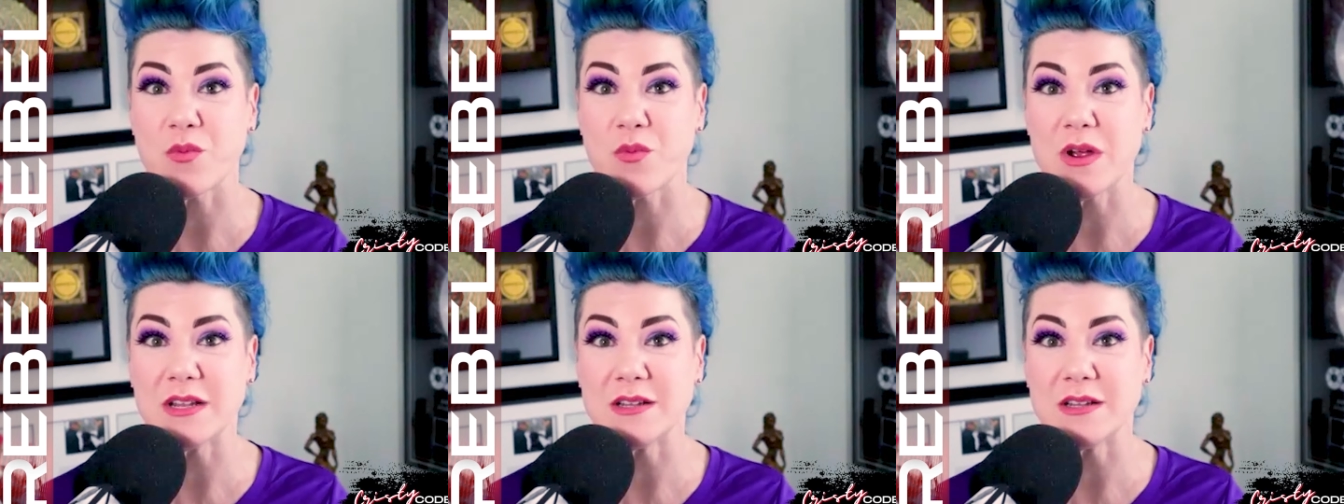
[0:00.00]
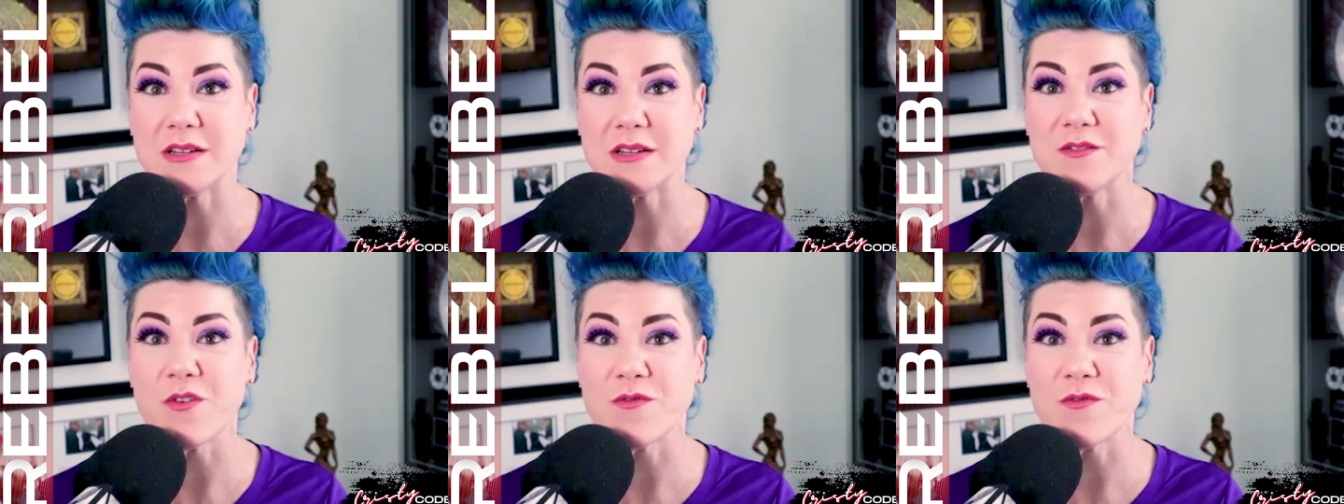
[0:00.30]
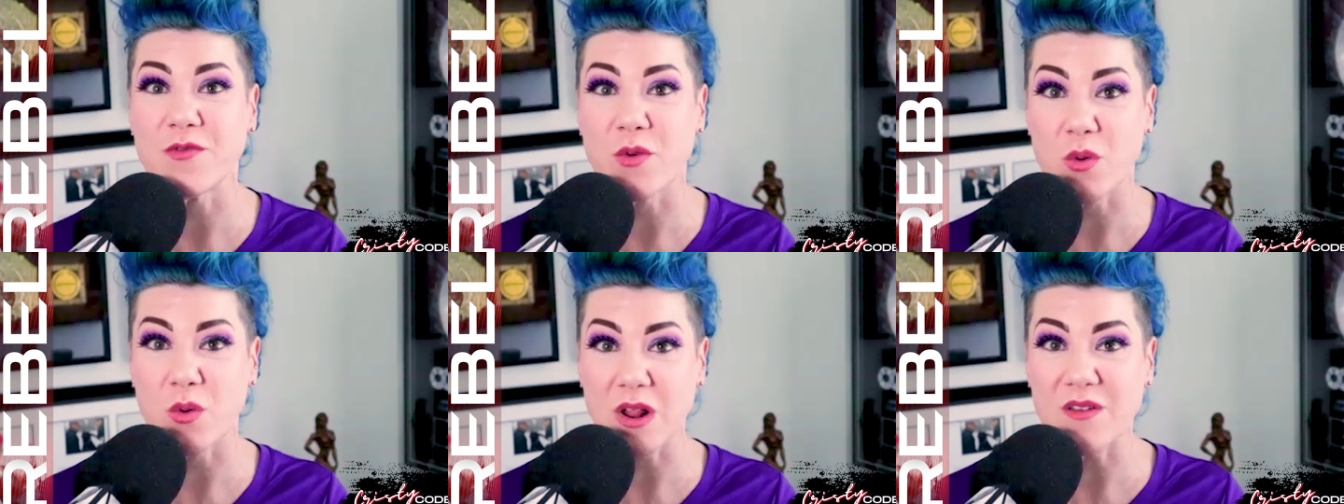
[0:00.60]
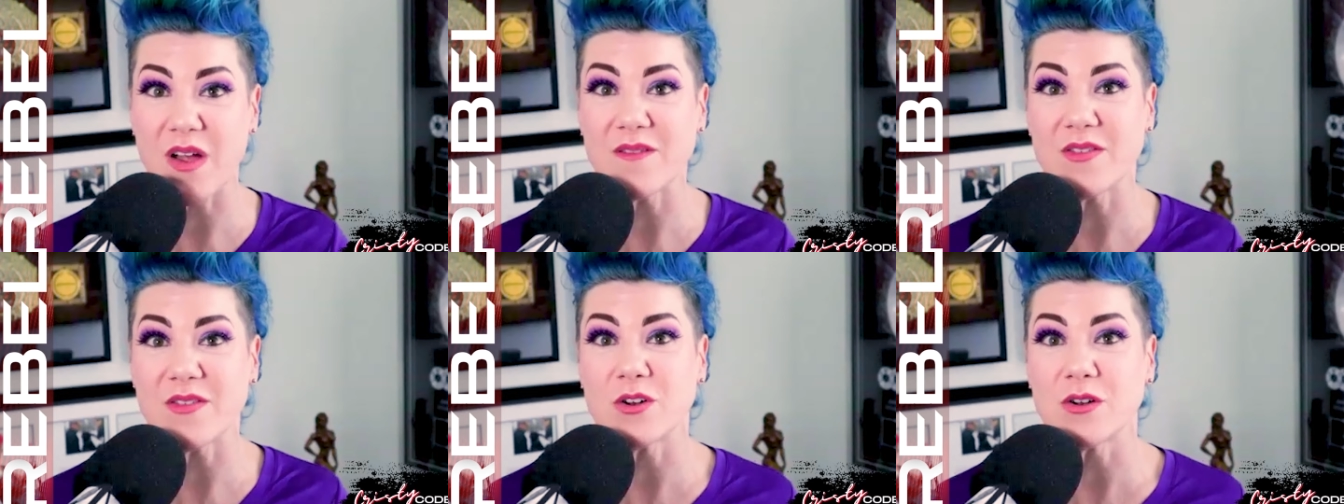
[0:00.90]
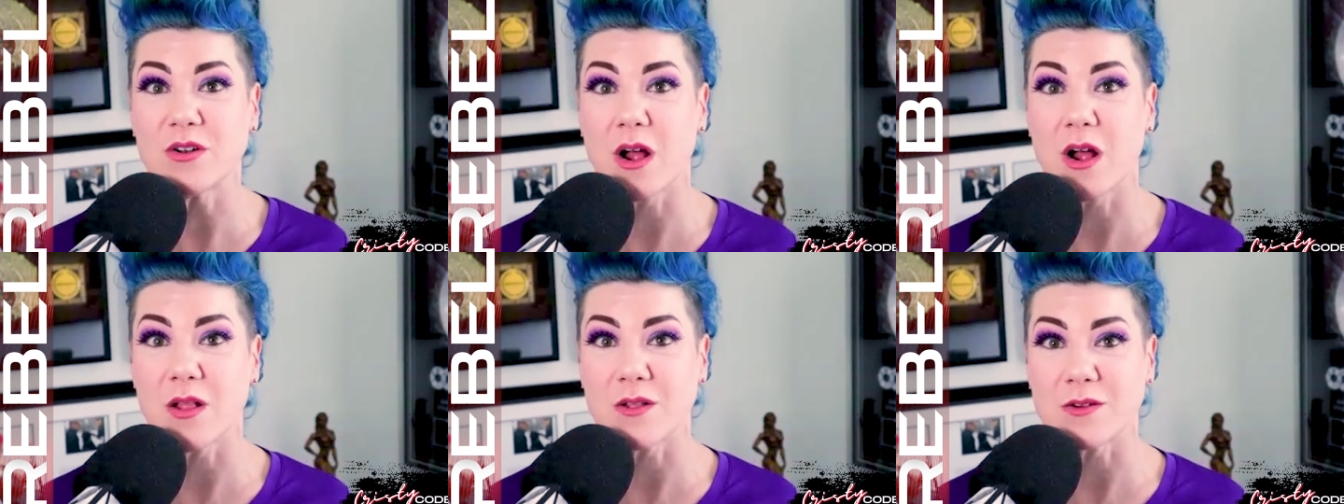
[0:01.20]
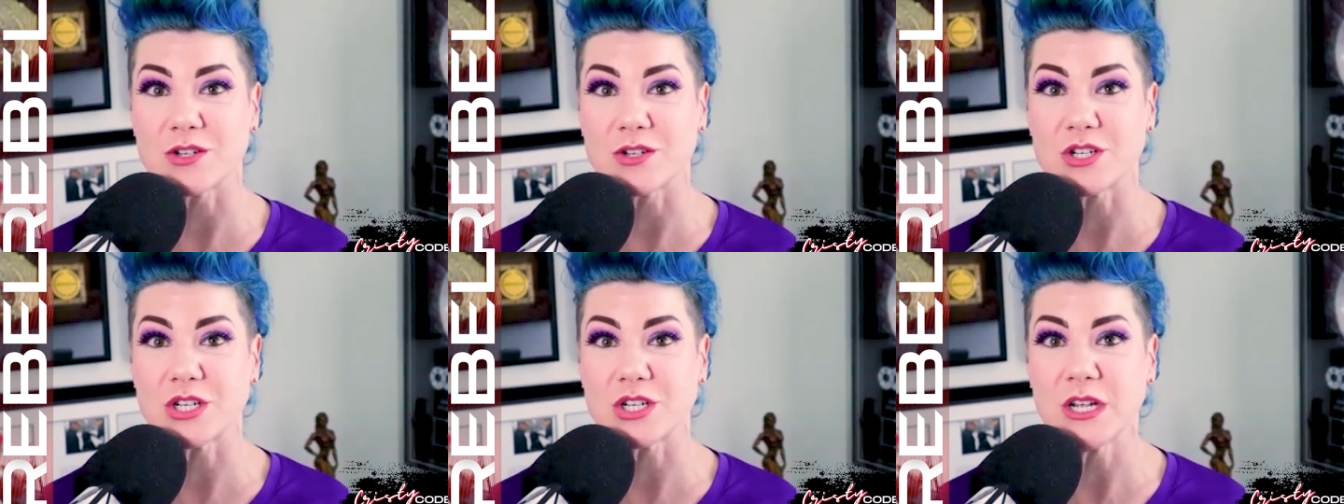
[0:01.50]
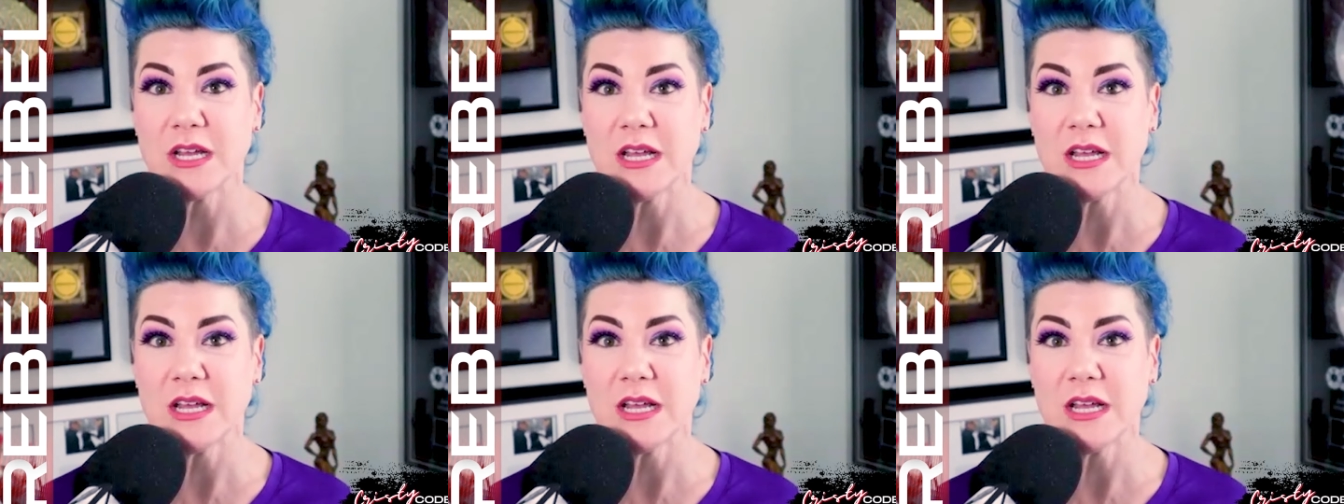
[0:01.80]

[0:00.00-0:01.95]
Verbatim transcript: written for $4,500.